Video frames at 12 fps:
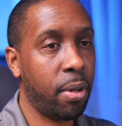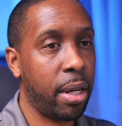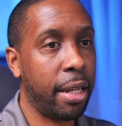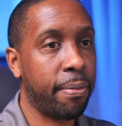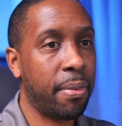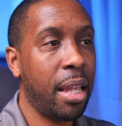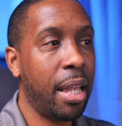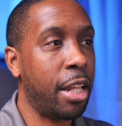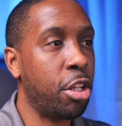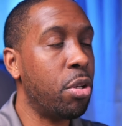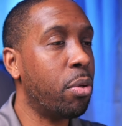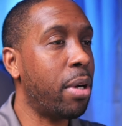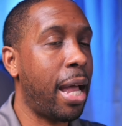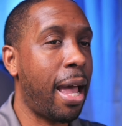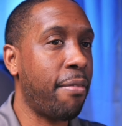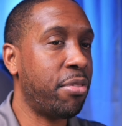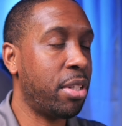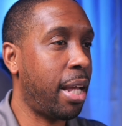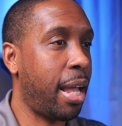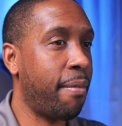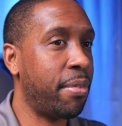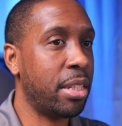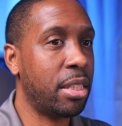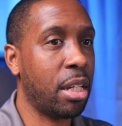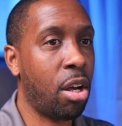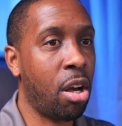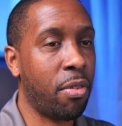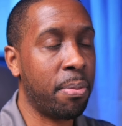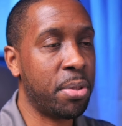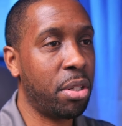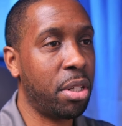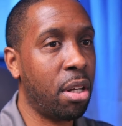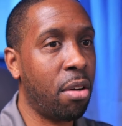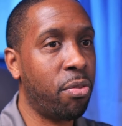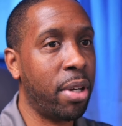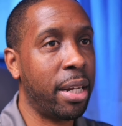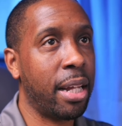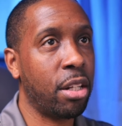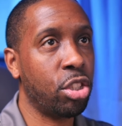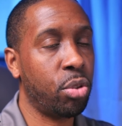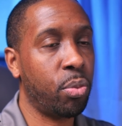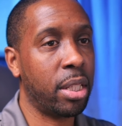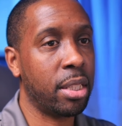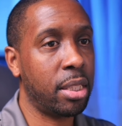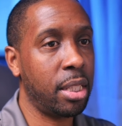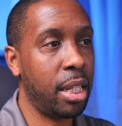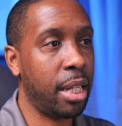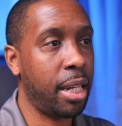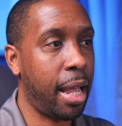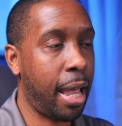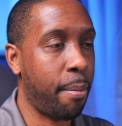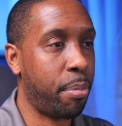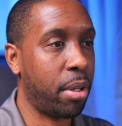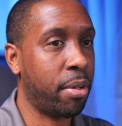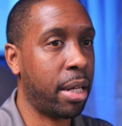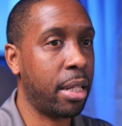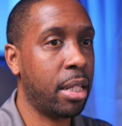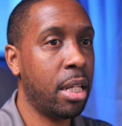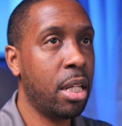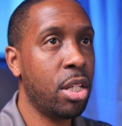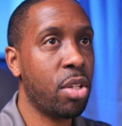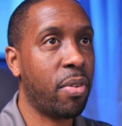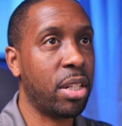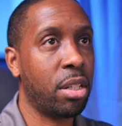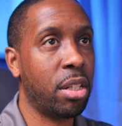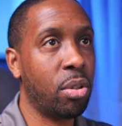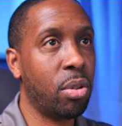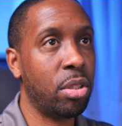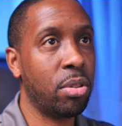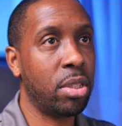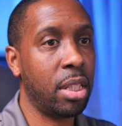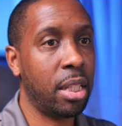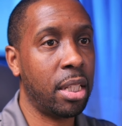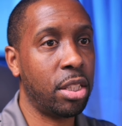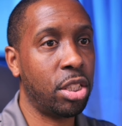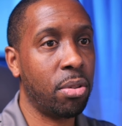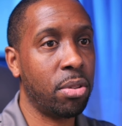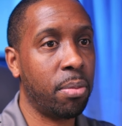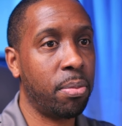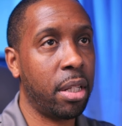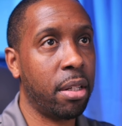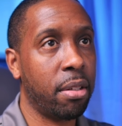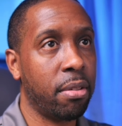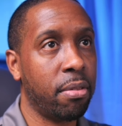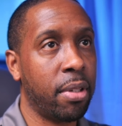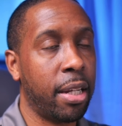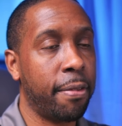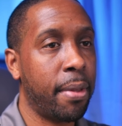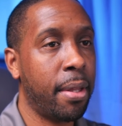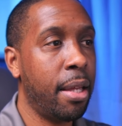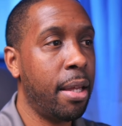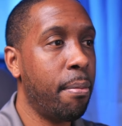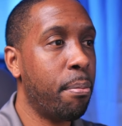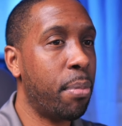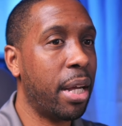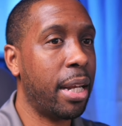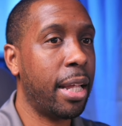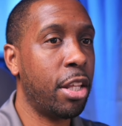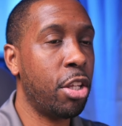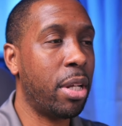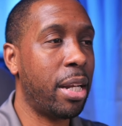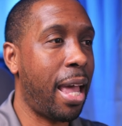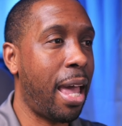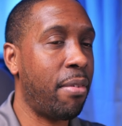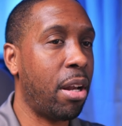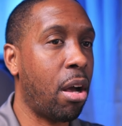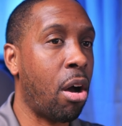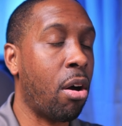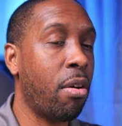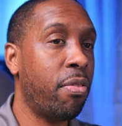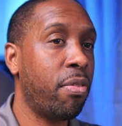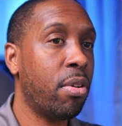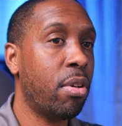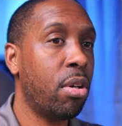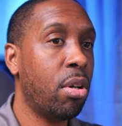right? And you don't have to have this off. I'm turning it off right now just so we can see it happen, right? So if I turn it on, you'll see that it shows up there, right? But you can have it off,